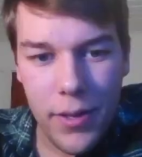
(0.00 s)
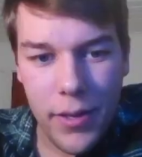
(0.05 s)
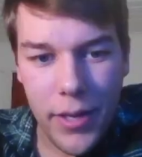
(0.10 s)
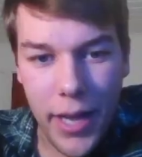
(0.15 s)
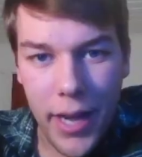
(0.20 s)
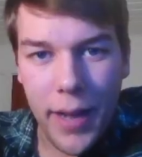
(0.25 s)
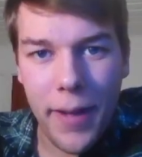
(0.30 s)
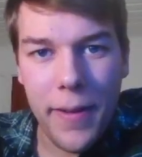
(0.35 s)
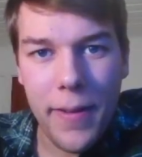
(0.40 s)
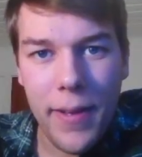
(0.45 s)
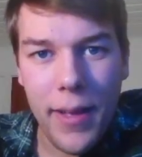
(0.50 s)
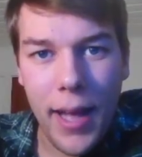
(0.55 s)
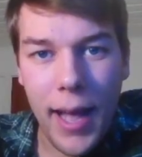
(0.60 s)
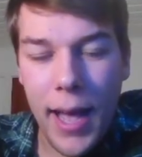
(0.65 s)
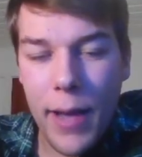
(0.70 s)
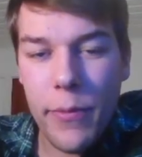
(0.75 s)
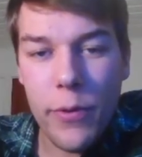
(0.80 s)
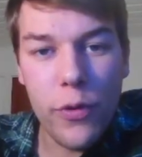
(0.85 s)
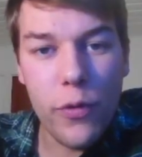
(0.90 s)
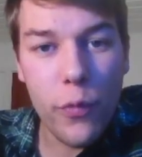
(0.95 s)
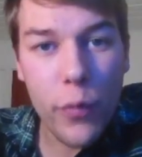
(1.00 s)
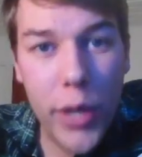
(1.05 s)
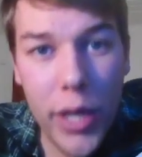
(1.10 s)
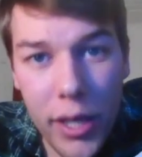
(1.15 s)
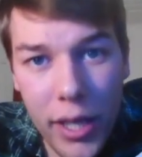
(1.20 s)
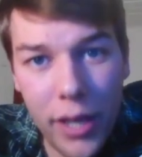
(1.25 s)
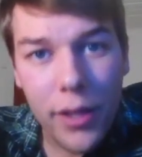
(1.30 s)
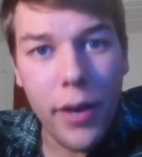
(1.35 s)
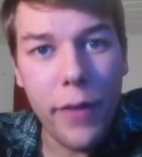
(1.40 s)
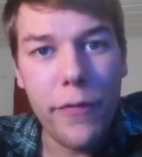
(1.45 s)
Yeah, I would
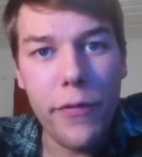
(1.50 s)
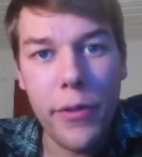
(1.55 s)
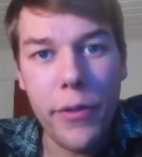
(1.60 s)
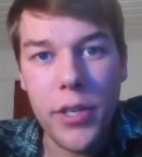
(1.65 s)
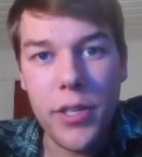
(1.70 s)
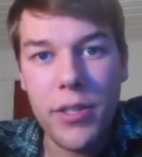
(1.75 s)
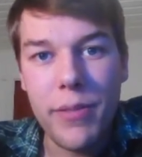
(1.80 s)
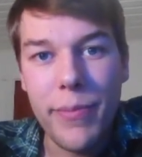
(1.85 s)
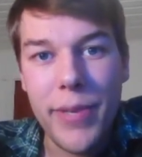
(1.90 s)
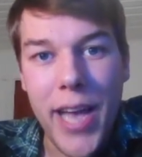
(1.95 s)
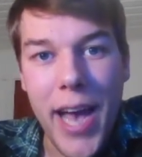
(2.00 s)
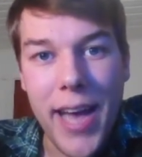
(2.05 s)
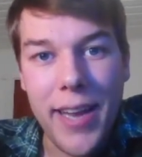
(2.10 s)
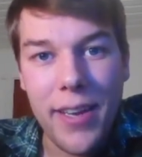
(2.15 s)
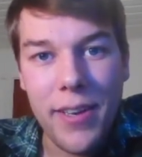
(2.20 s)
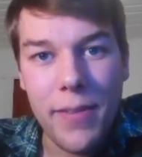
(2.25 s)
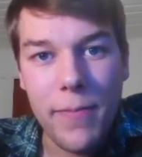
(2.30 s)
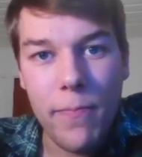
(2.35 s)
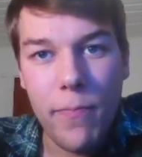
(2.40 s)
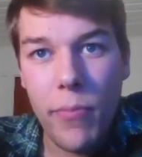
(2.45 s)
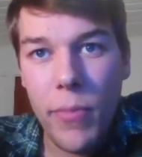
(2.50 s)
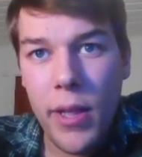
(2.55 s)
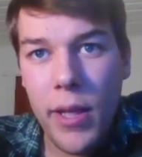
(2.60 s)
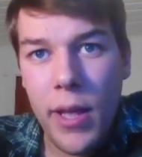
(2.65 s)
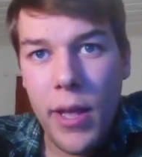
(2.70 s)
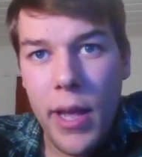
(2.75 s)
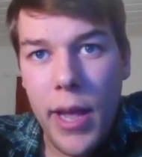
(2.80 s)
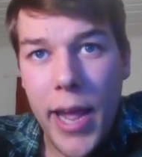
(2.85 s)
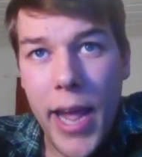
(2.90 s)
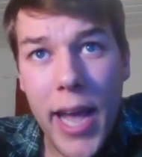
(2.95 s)
really love for this to be added.
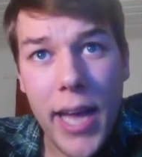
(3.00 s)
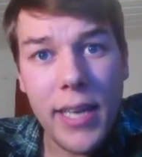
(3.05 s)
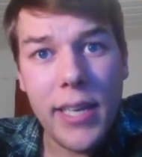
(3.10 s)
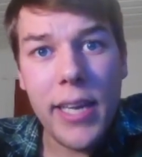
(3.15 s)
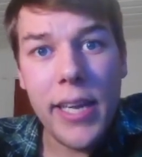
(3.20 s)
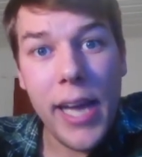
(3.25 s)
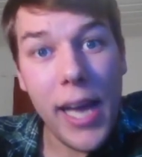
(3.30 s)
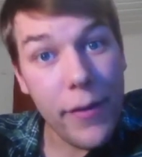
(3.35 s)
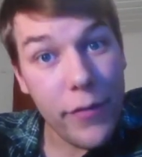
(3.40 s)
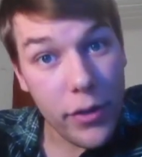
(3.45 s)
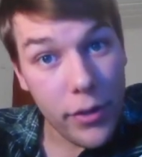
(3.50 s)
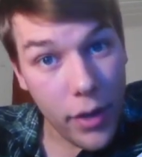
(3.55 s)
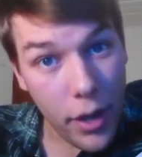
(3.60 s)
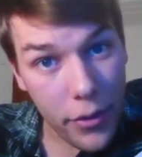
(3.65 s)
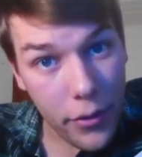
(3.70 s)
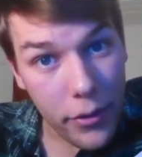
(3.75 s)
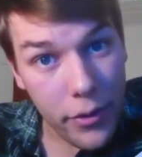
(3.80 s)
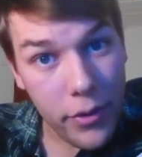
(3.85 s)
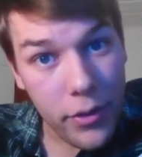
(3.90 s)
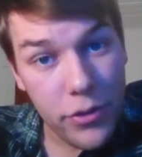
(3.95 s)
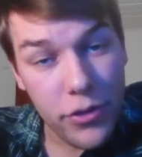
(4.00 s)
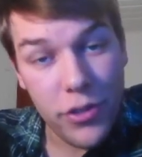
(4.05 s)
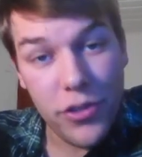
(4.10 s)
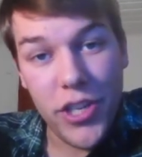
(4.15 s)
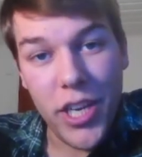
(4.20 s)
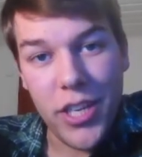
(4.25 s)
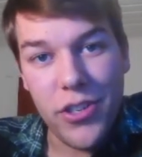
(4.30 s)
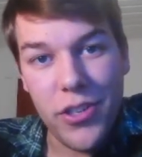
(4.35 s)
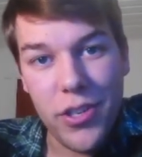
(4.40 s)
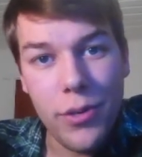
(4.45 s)
And I have another
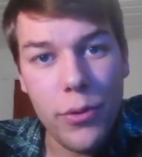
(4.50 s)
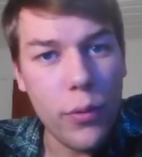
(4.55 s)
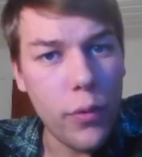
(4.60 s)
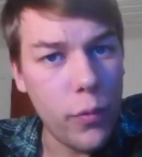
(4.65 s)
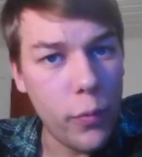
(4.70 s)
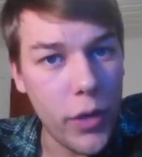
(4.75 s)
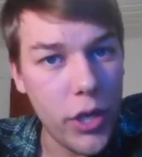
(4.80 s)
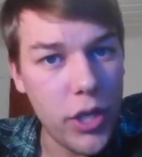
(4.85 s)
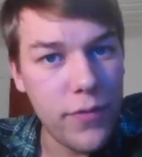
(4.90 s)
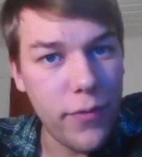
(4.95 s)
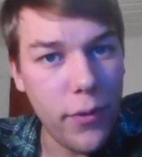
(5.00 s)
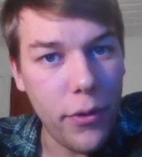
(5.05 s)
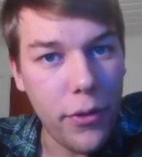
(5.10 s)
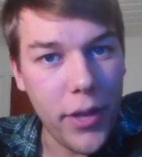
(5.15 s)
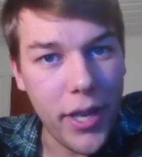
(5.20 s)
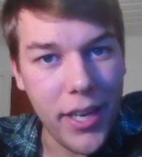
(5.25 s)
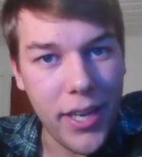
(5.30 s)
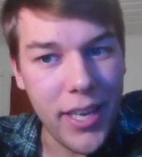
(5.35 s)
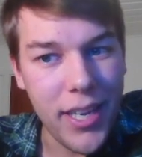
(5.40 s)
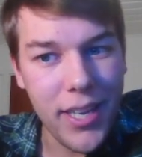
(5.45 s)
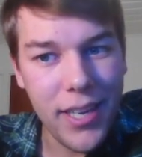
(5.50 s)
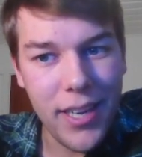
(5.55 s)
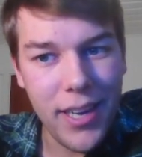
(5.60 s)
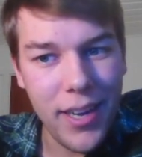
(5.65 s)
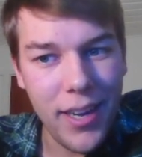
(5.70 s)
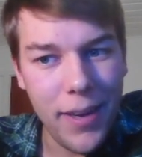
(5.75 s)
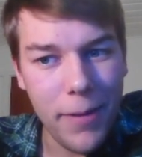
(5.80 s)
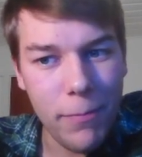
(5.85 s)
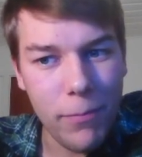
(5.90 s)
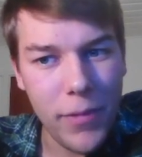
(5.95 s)
suggestion, or wishful thinking,
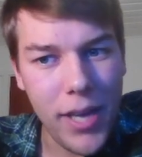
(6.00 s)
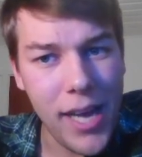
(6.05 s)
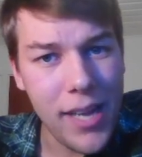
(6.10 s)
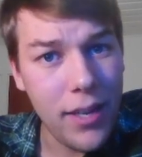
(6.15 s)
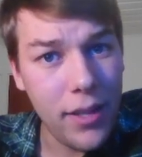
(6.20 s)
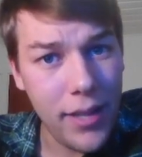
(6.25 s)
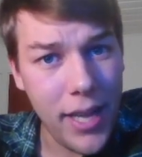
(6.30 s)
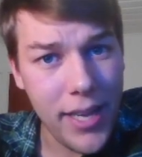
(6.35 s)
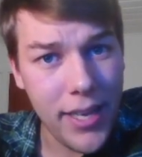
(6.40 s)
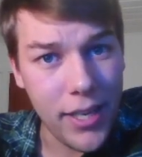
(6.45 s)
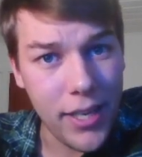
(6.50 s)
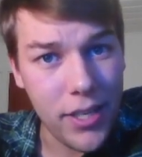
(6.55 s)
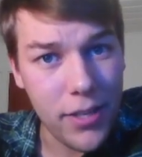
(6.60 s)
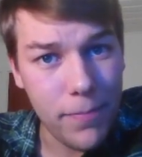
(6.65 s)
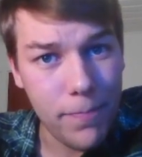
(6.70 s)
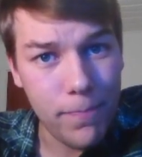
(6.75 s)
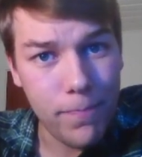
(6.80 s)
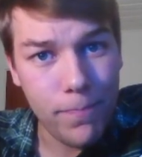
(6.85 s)
kind of like it.